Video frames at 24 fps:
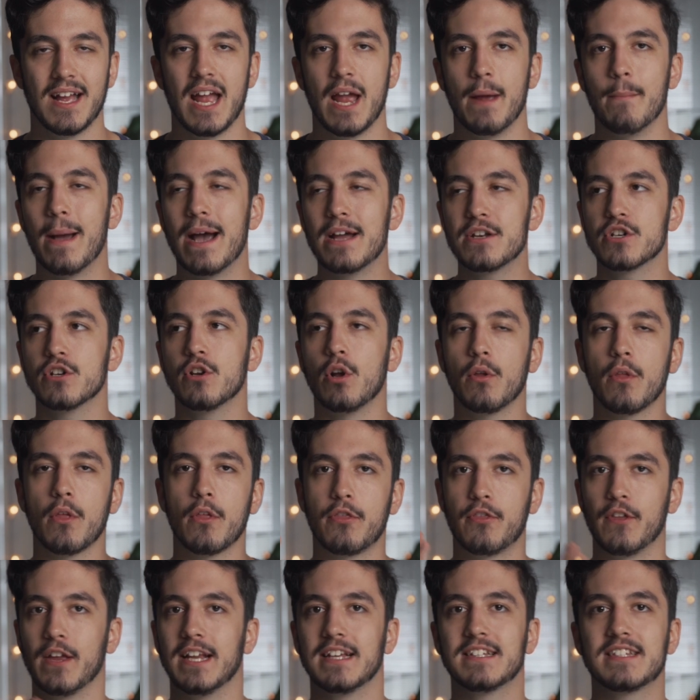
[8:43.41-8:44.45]
Imagine all the
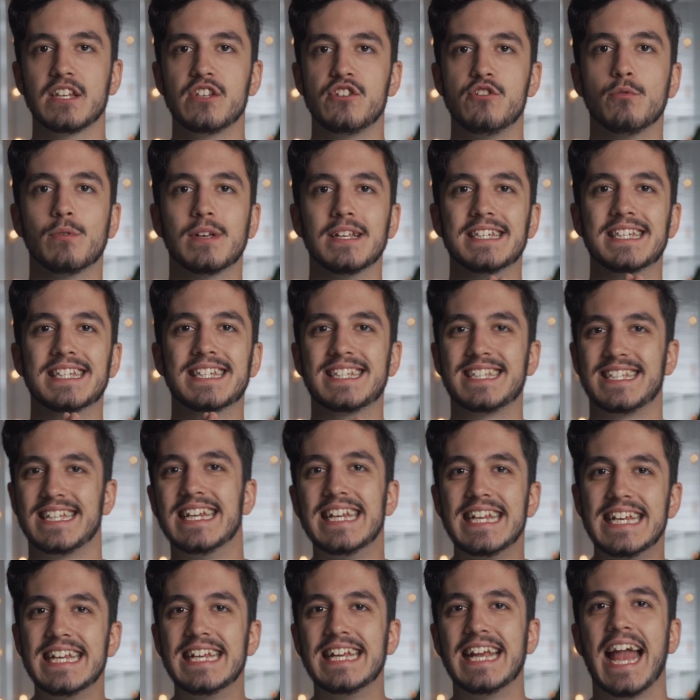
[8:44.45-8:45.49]
things that you can
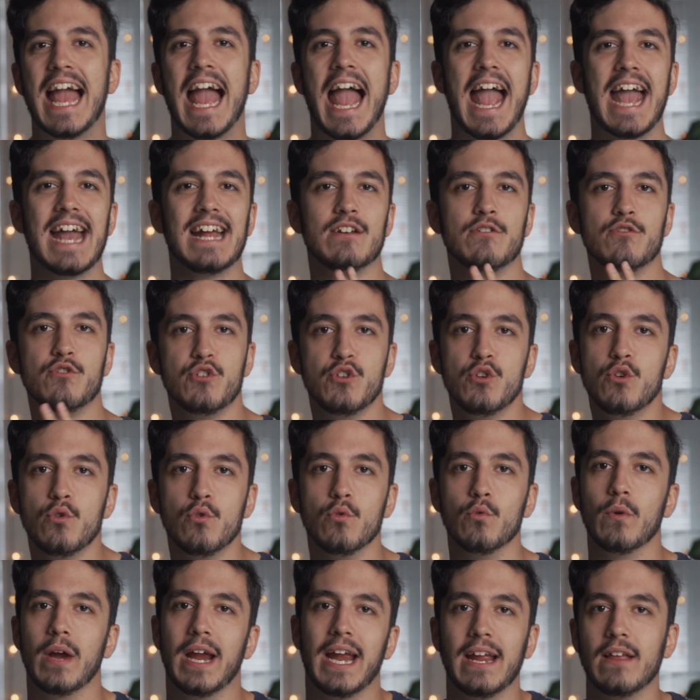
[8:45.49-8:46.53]
see and
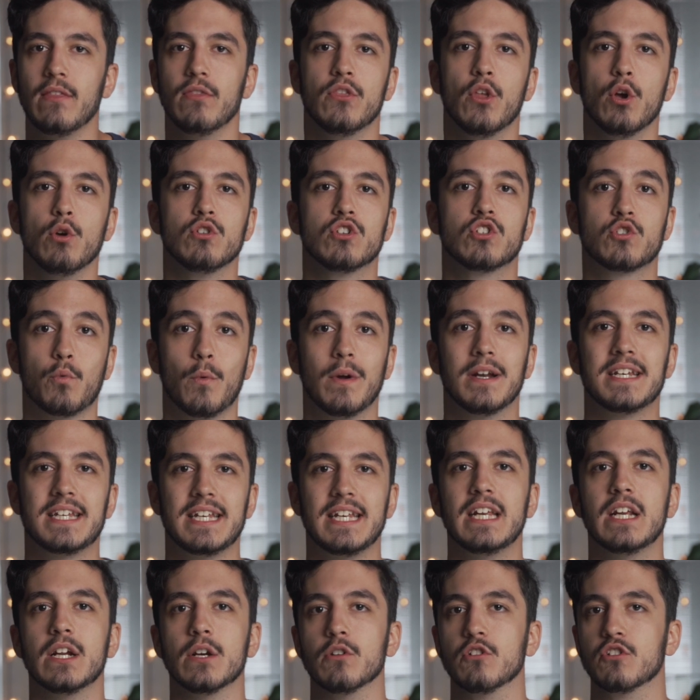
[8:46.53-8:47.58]
do in those
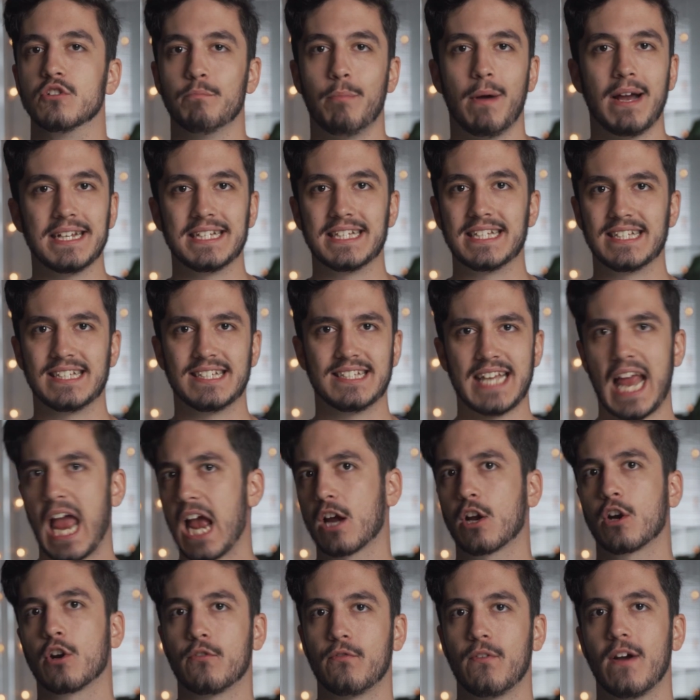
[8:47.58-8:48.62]
20 years by
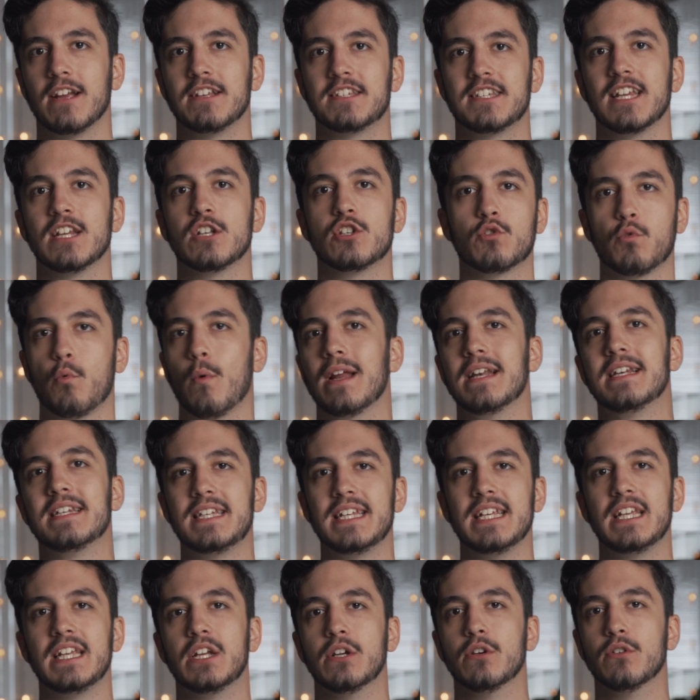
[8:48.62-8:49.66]
sacrificing
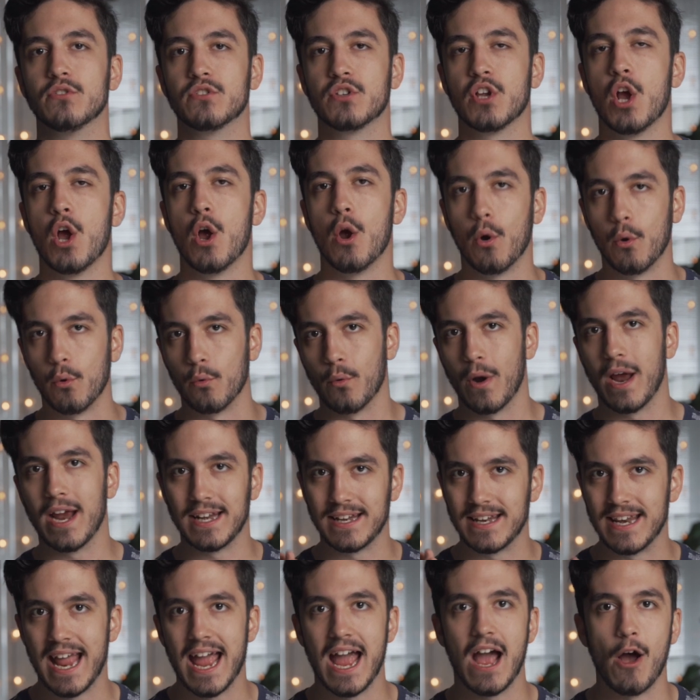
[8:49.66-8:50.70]
20 years
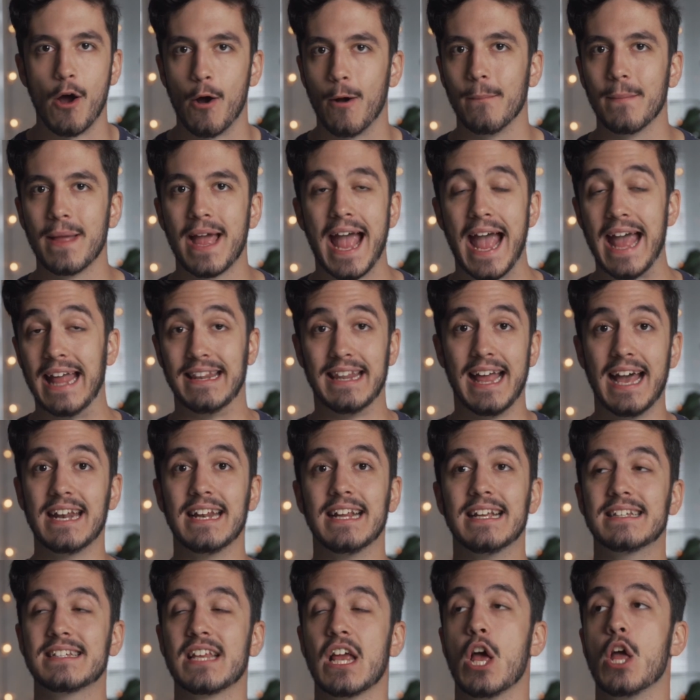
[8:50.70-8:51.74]
right now. And that
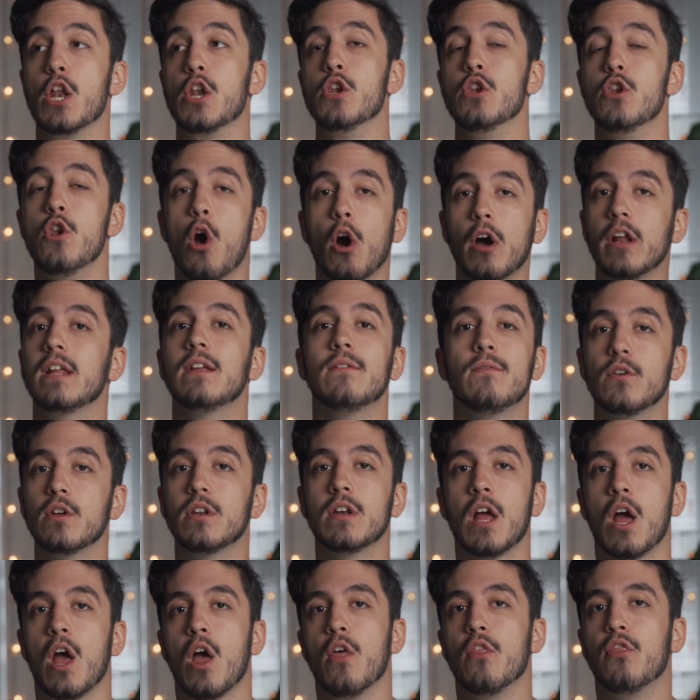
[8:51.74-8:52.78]
is not
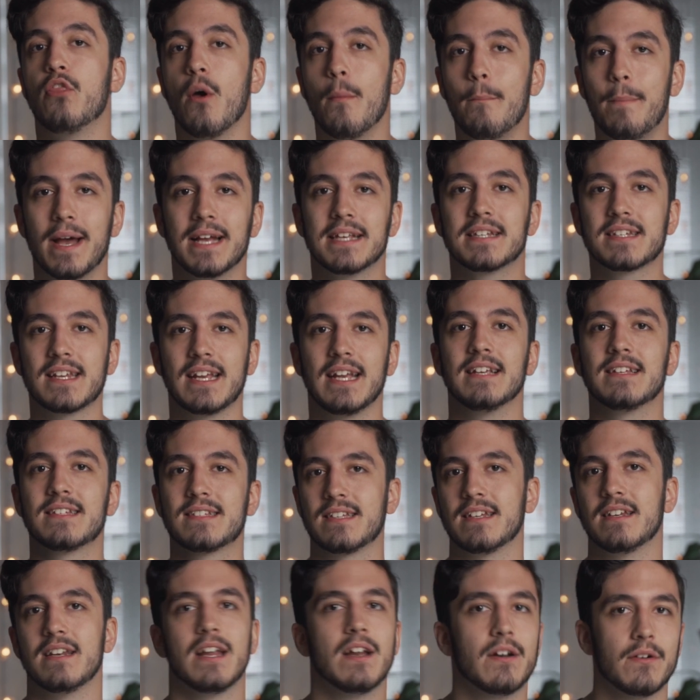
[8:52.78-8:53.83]
even the best case
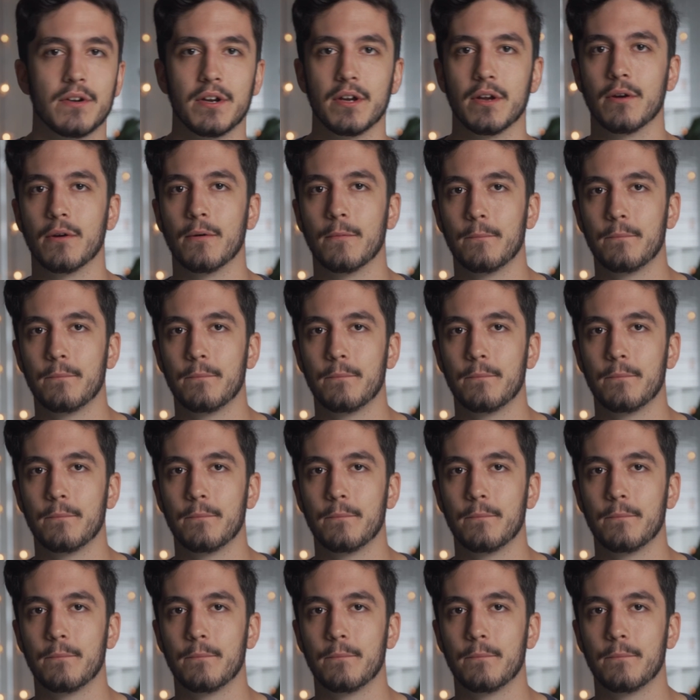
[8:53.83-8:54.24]
scenario.